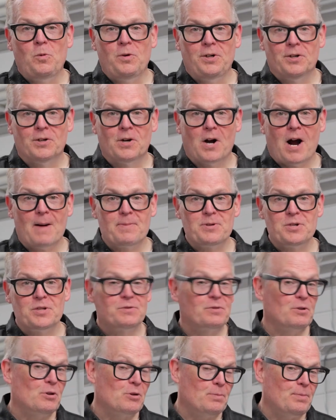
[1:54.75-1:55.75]
Your options
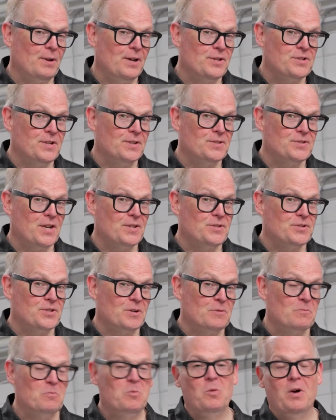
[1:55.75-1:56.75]
for replacing a
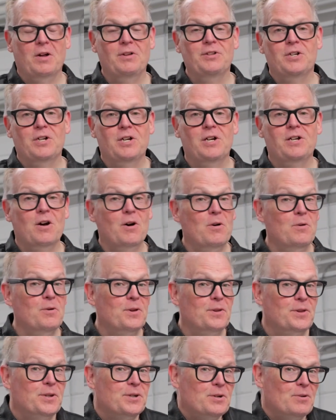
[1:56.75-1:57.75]
sensor? Well, you could go
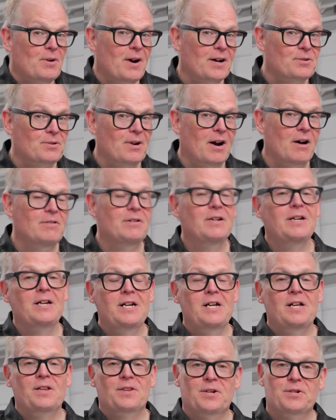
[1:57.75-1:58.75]
the direct route.
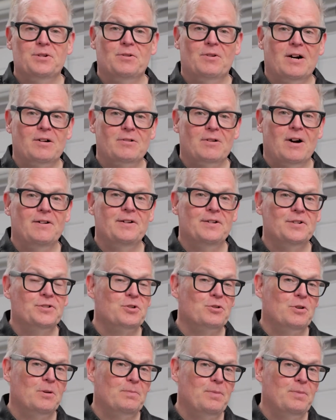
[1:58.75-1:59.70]
The direct route is to